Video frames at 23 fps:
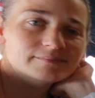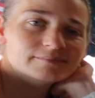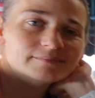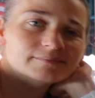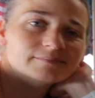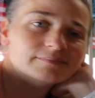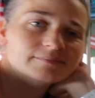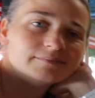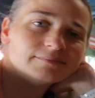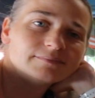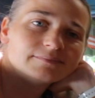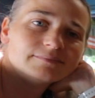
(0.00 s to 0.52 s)

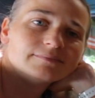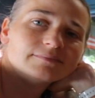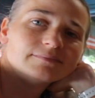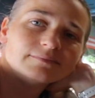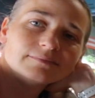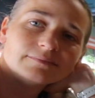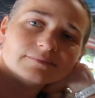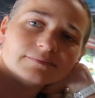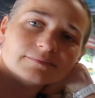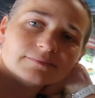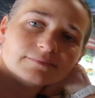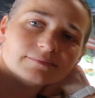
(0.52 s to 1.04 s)

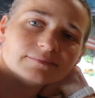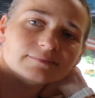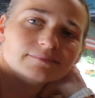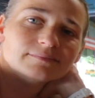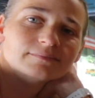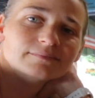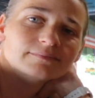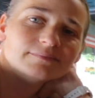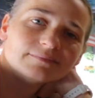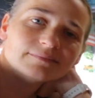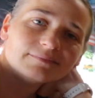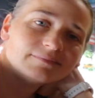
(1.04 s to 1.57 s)

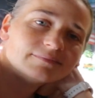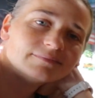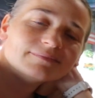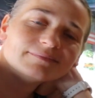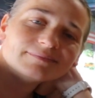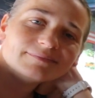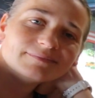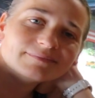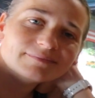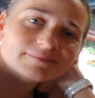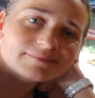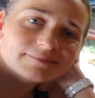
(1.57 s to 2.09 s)

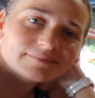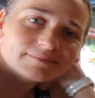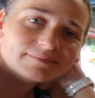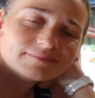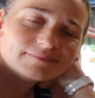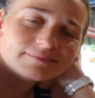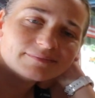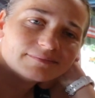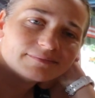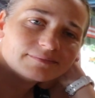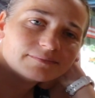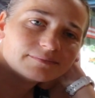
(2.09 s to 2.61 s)

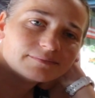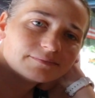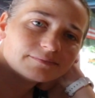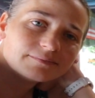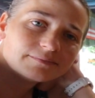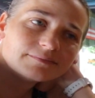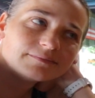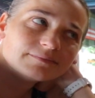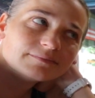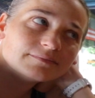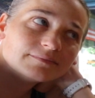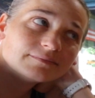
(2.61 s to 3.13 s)

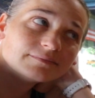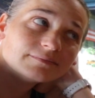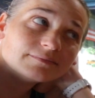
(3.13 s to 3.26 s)
(not speaking)